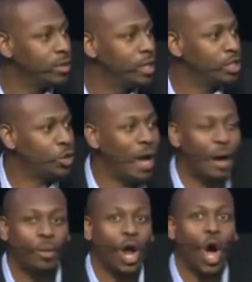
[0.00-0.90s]
So I
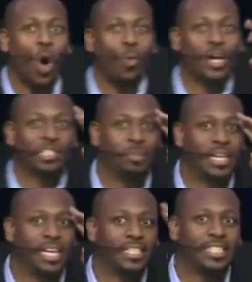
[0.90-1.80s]
would always be
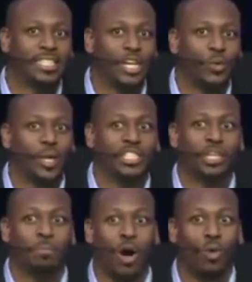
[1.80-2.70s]
considering
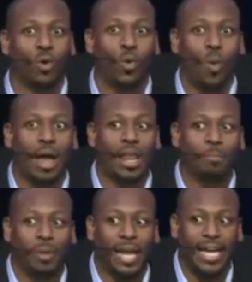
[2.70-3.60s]
tomorrow while I'm
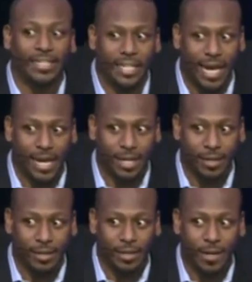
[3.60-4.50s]
playing today.
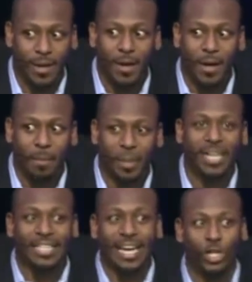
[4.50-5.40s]

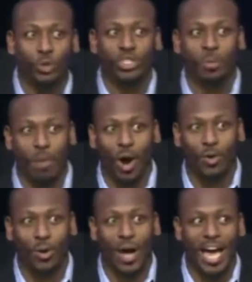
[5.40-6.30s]
Because I knew
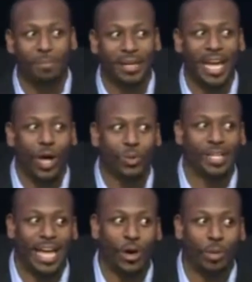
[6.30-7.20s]
tomorrow I'd be held
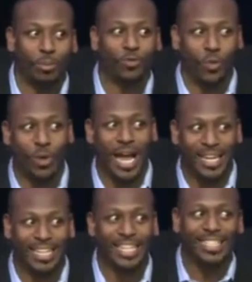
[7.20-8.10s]
accountable for what I
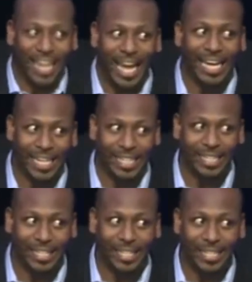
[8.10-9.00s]
did today.
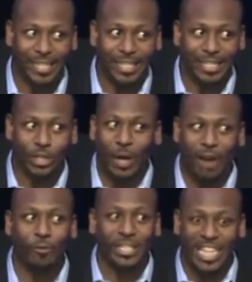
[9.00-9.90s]
So
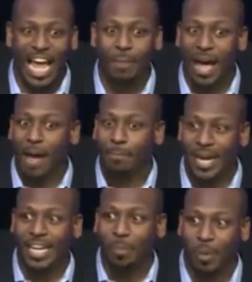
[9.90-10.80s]
every time I
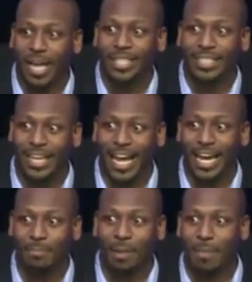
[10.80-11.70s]
made a play
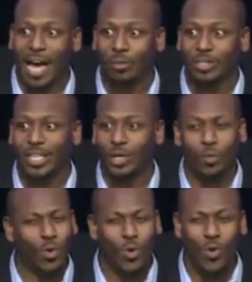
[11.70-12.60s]
today, my mind was thinking,
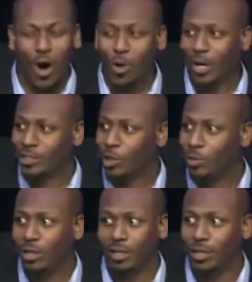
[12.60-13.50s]
woo, that's
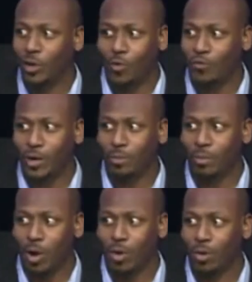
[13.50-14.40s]
going to look good on film
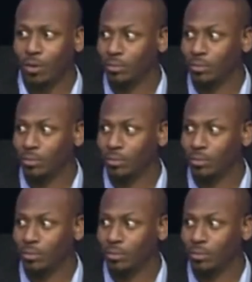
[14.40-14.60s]
tomorrow.